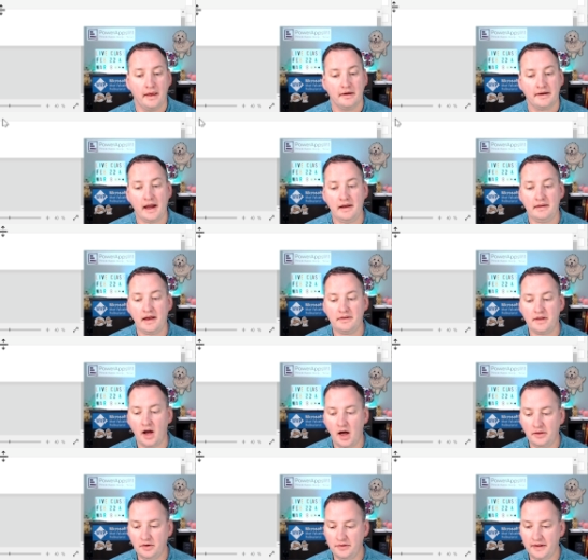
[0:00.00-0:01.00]
Okay, now the
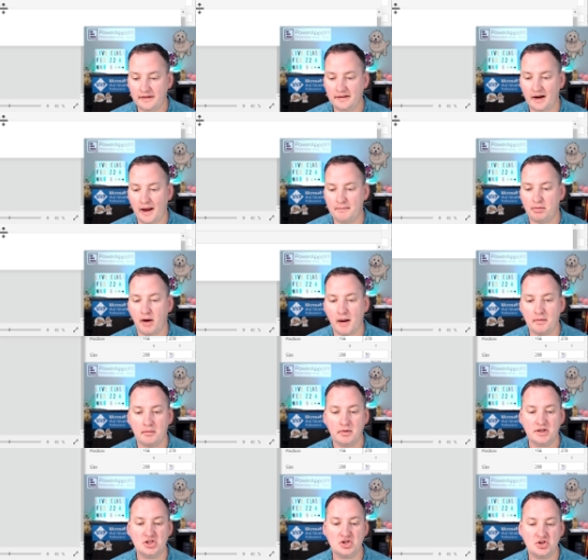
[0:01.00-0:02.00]
other thing that I
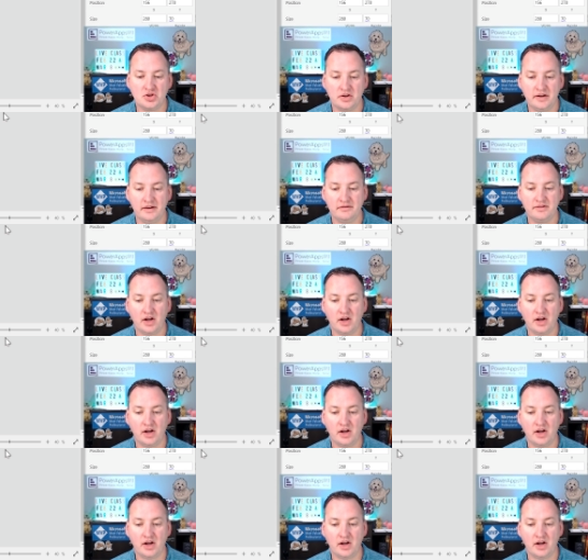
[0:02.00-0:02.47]
probably should have